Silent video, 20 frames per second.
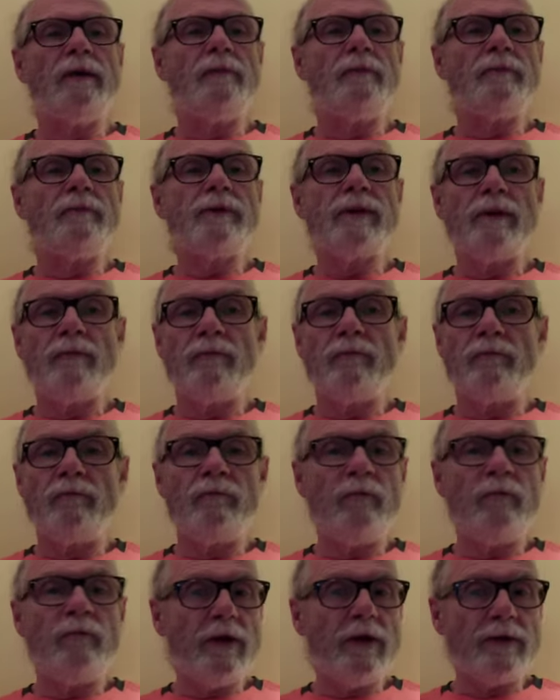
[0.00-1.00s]
Some
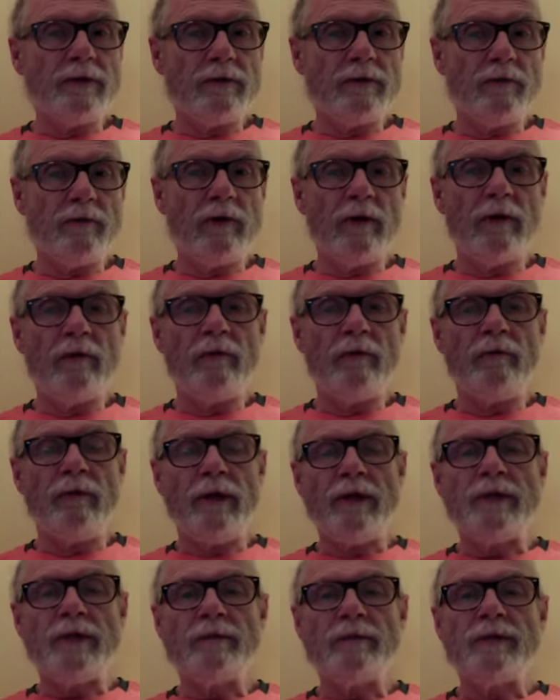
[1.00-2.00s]
foster
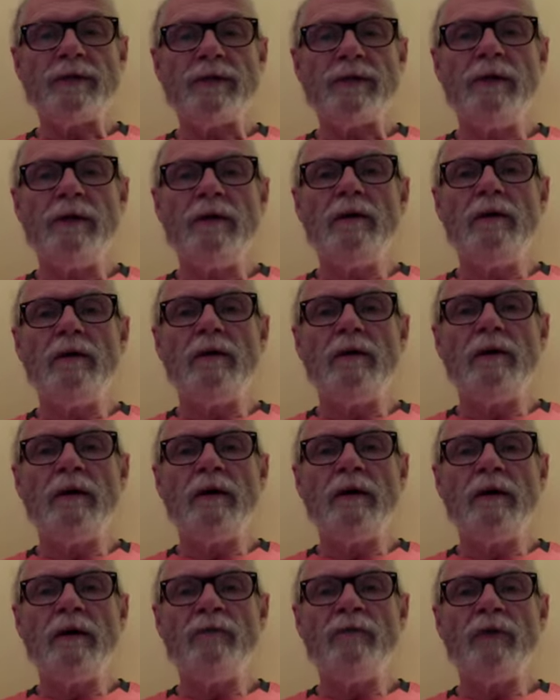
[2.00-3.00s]
arrangements
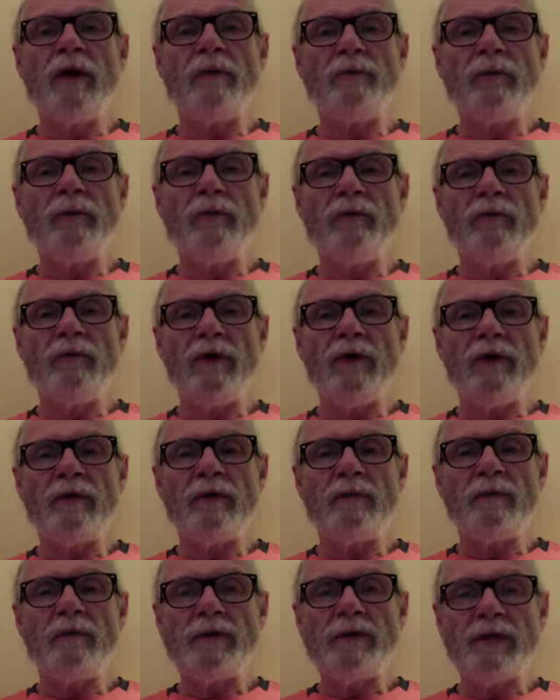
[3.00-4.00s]
have not been found to
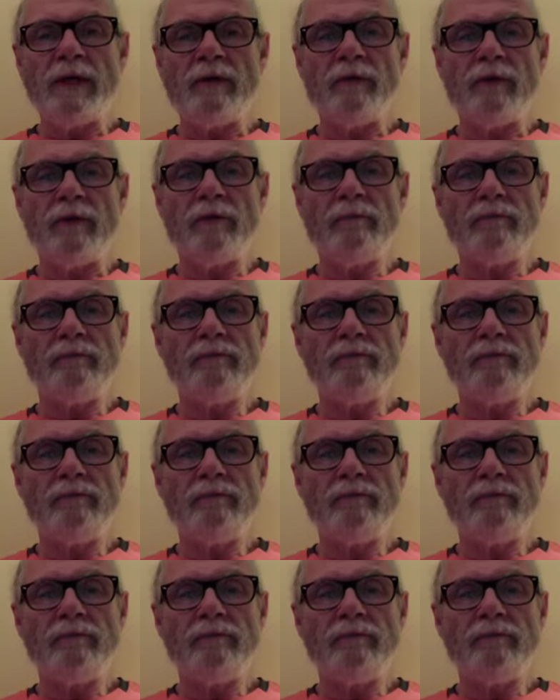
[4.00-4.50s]
be safer.